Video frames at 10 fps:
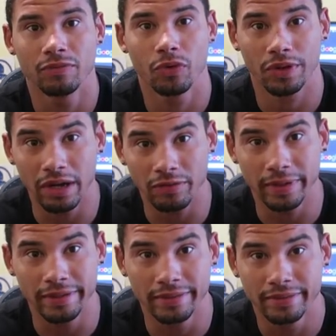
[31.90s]
for the
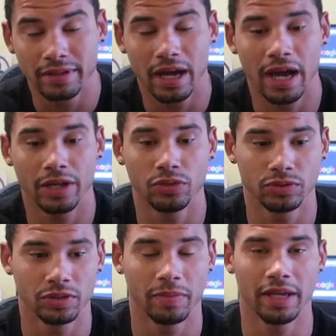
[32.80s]
government. I
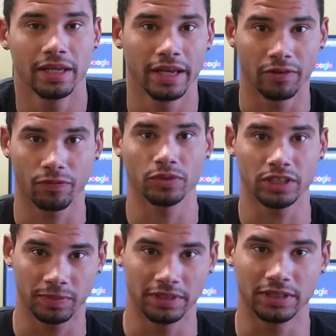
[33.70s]
used to be in the Air Force.
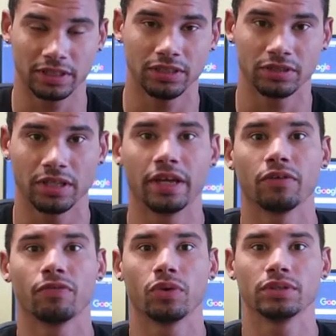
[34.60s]
I spent 6 years in the
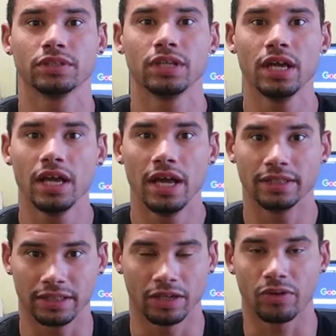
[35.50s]
Air Force
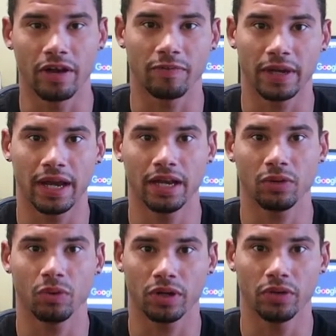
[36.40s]
as an aircraft
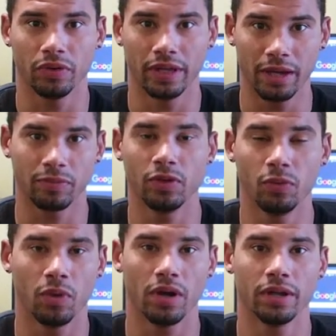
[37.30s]
mechanic working on the
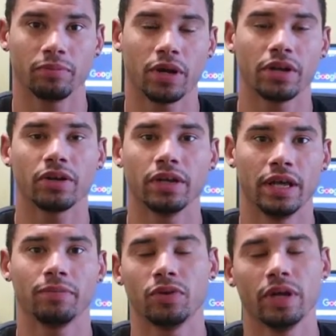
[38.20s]
MQ-1 Predator and
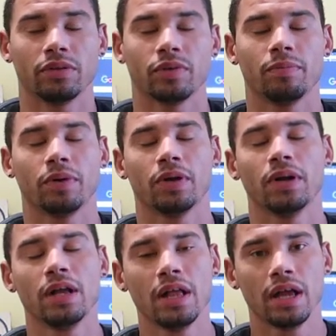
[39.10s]
the MQ-9
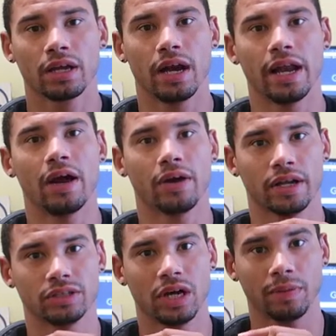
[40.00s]
Reaper. Got out,
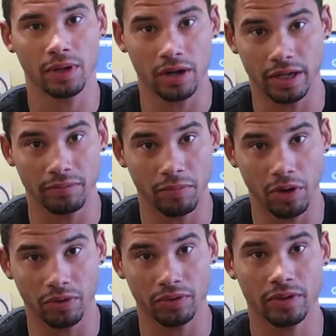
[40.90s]
got a job with Lockheed
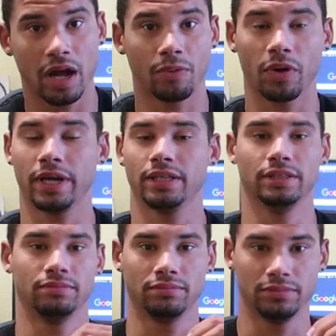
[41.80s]
Martin. I work at